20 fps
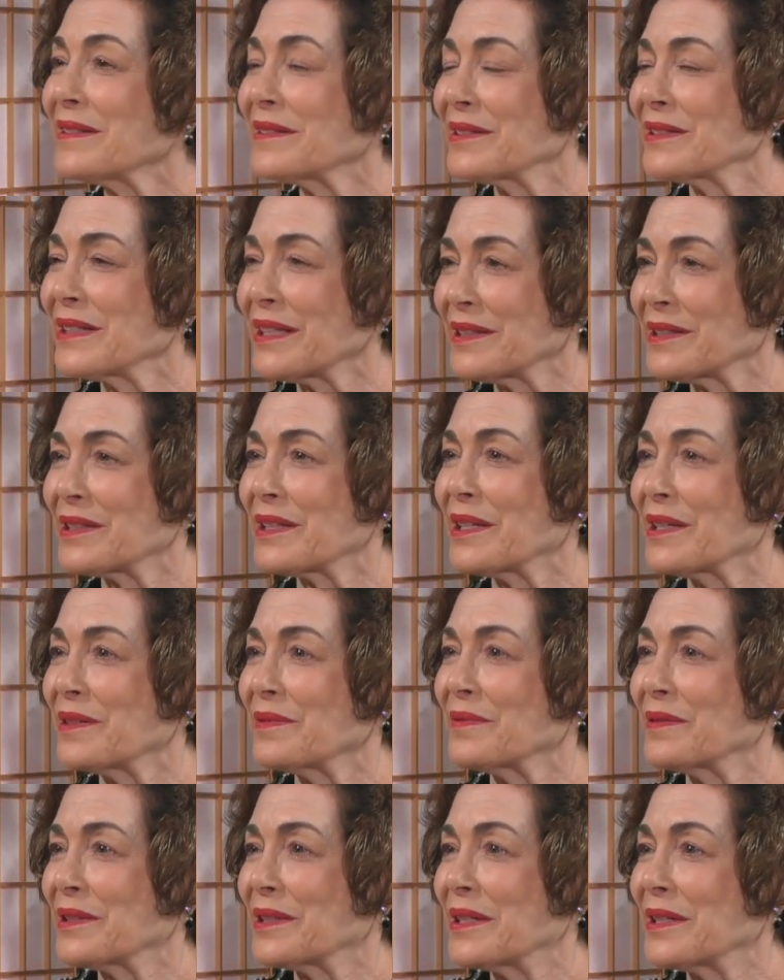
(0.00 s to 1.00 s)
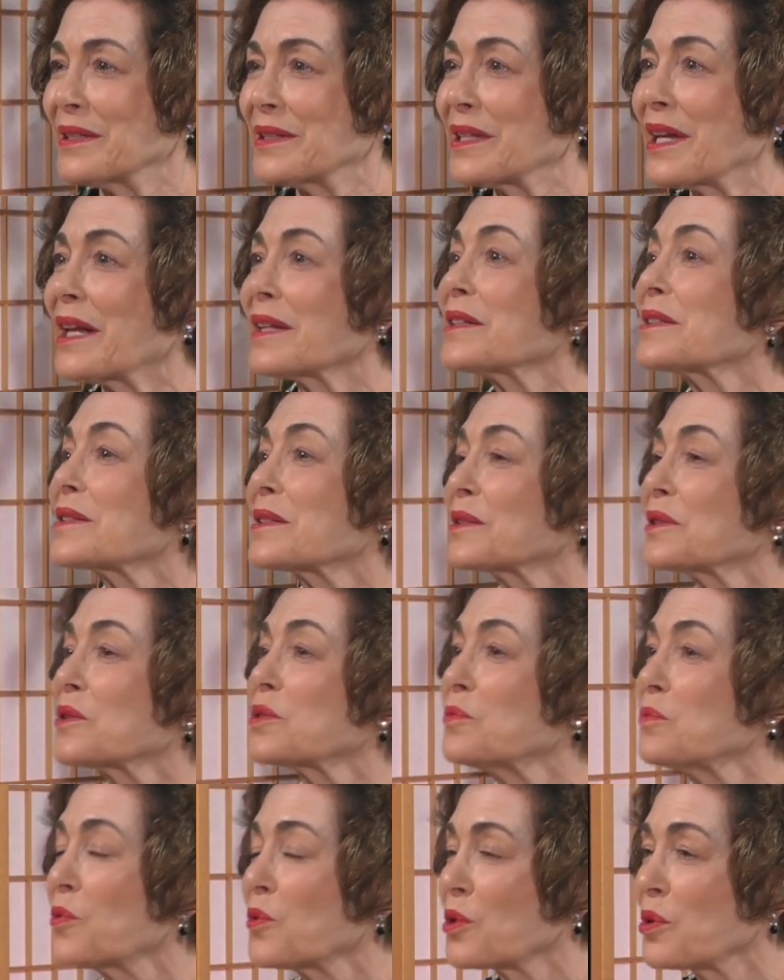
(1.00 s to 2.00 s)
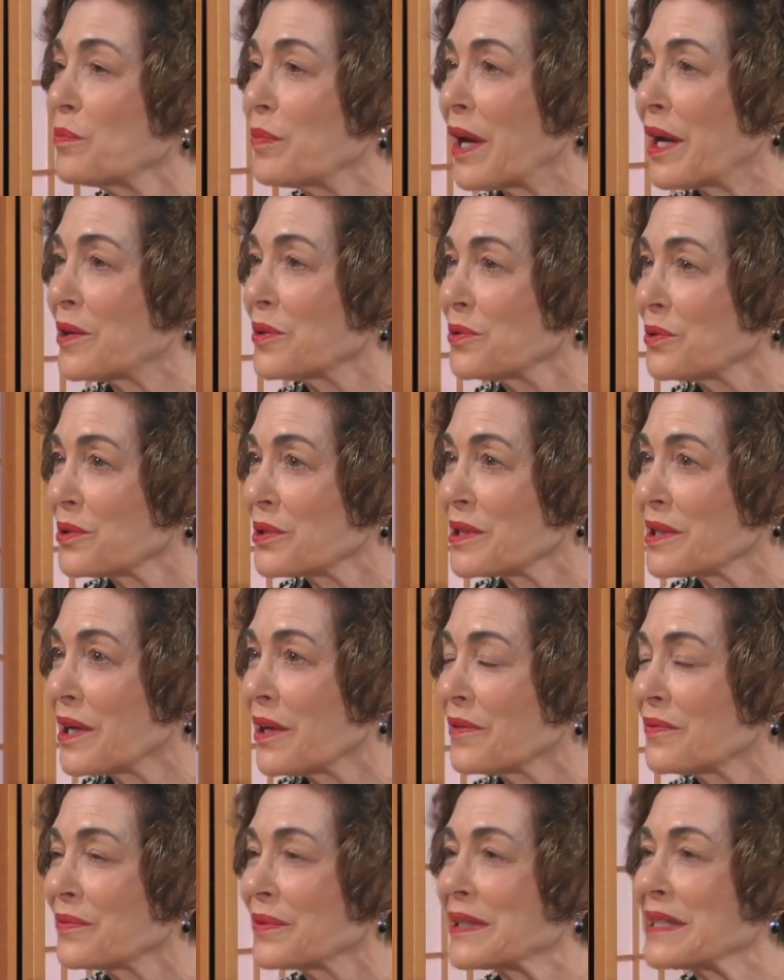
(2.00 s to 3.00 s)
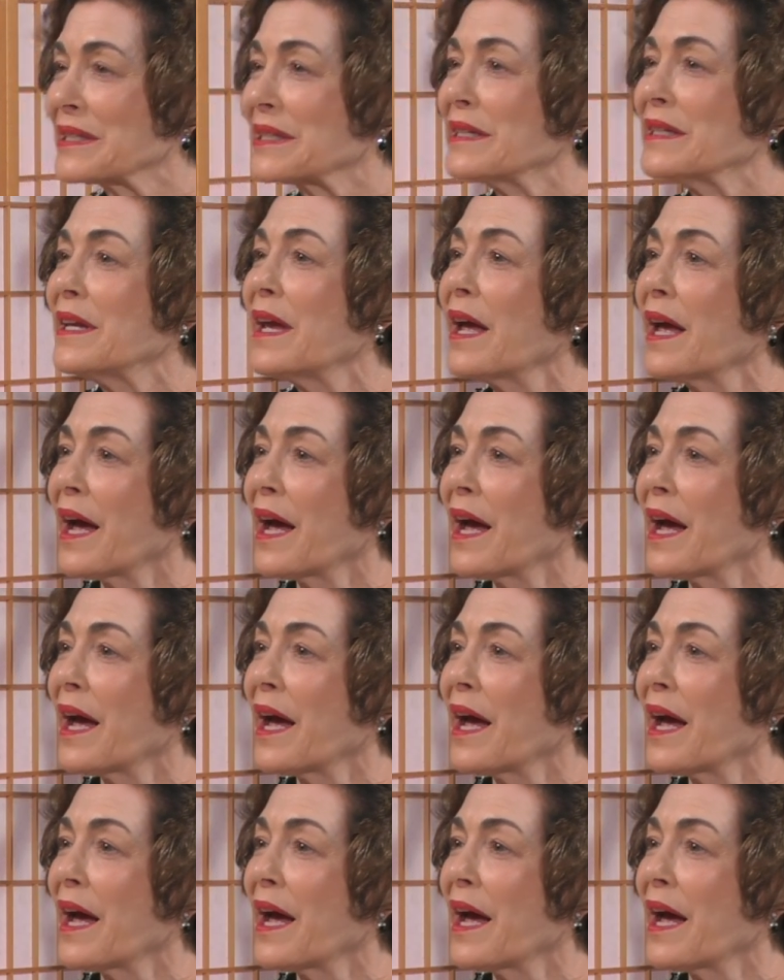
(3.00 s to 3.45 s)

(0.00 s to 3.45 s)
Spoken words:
just to tell us a little more about yourself, Lizzie,